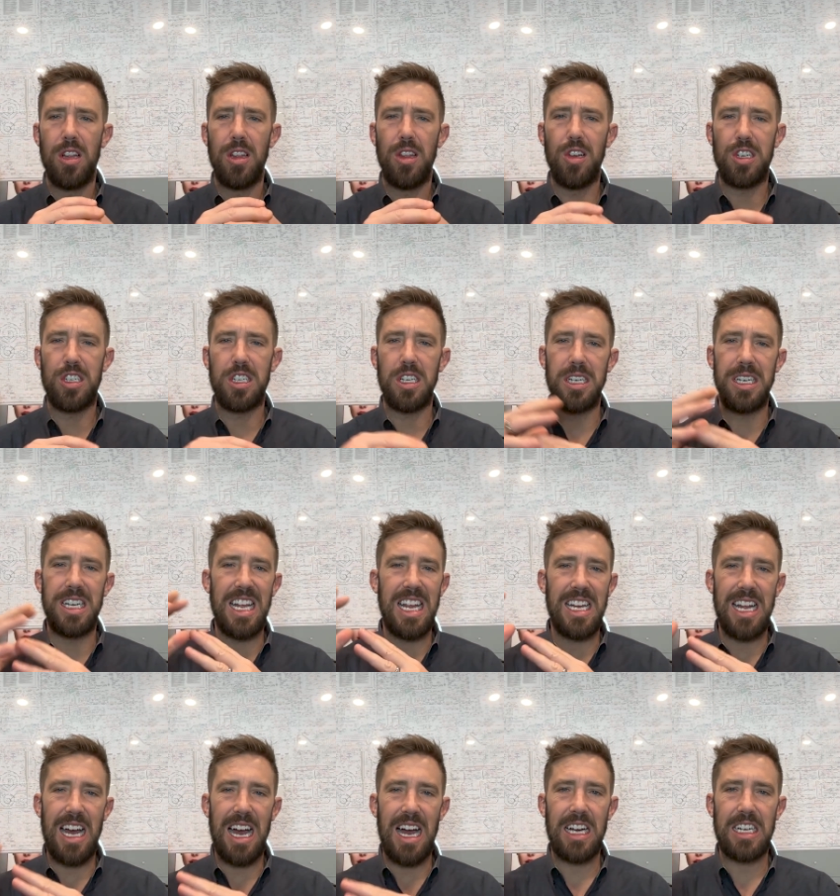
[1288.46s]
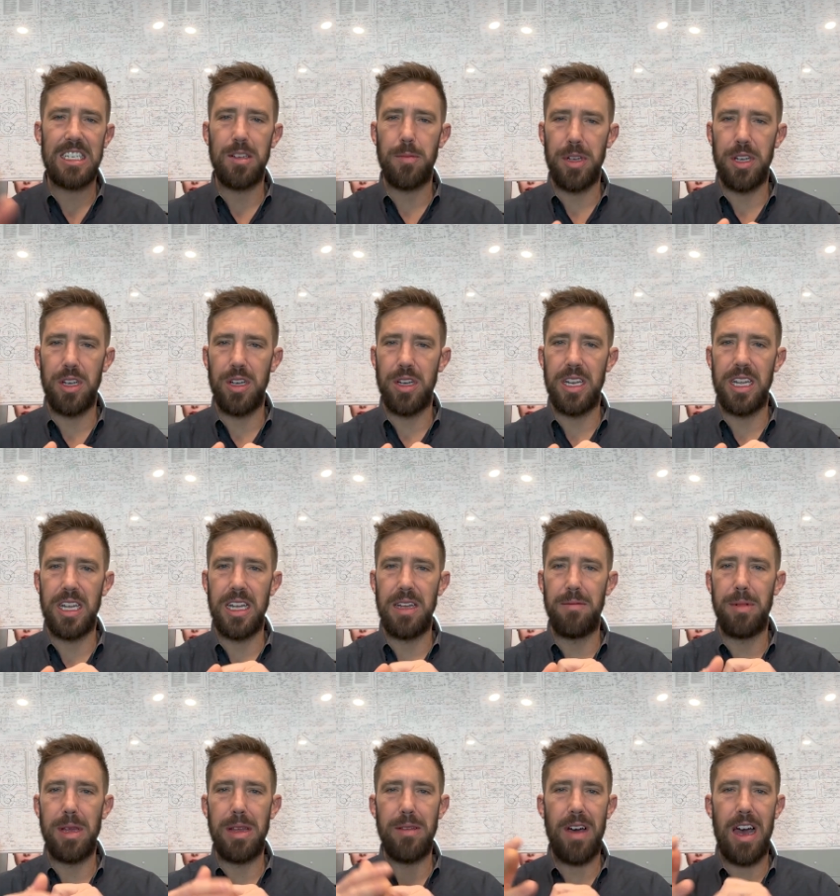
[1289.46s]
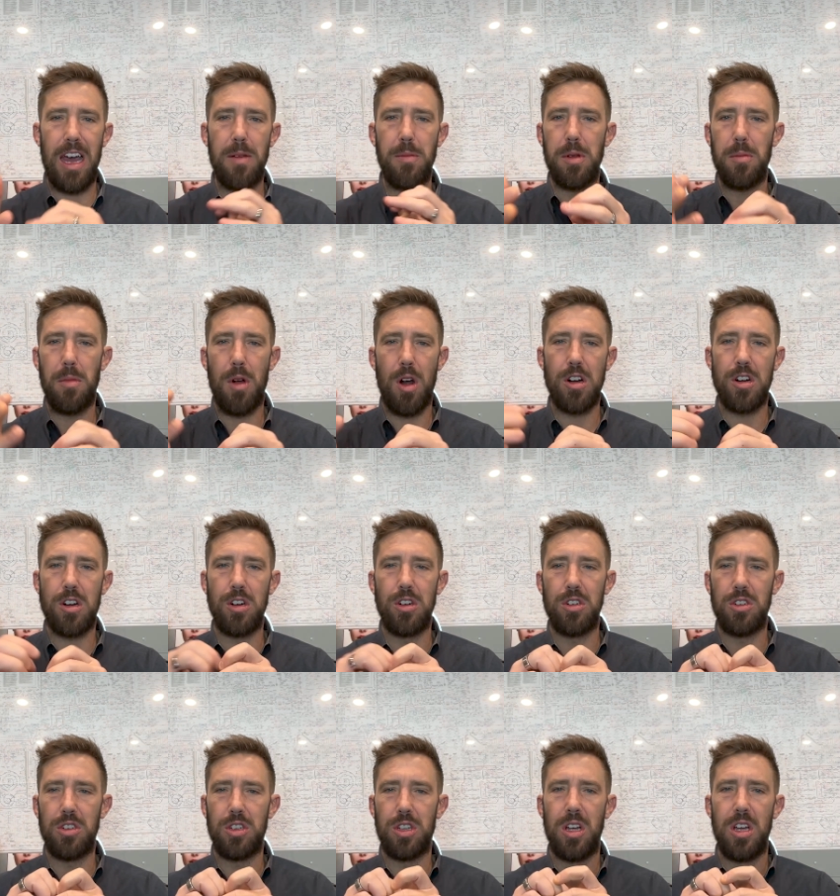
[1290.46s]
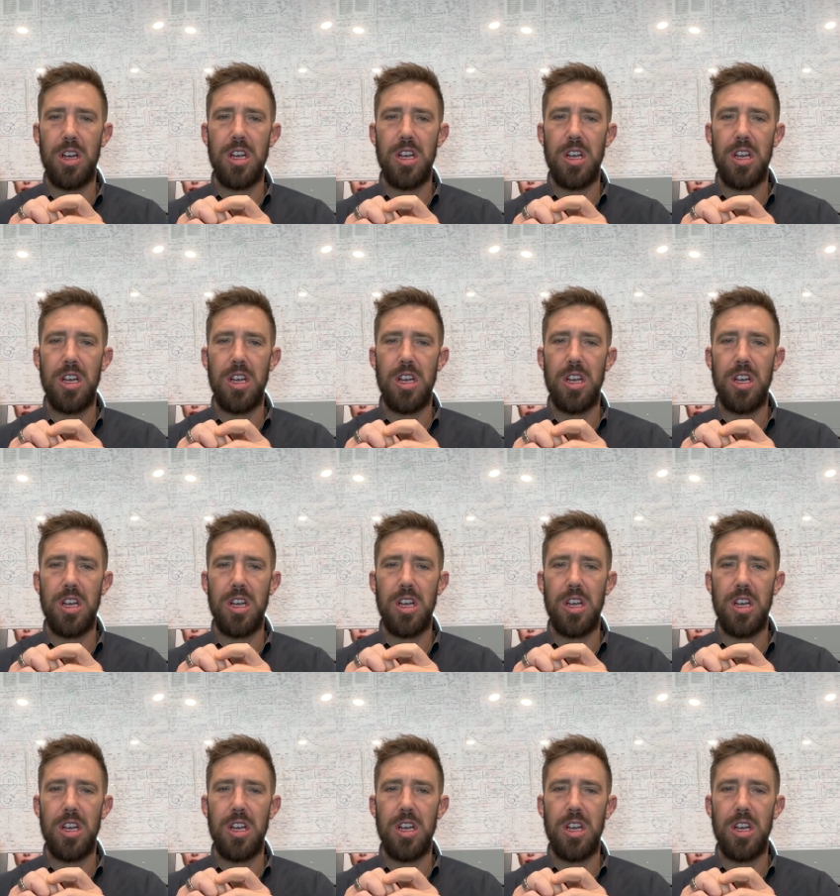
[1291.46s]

looks at detoxability, B vitamin markers.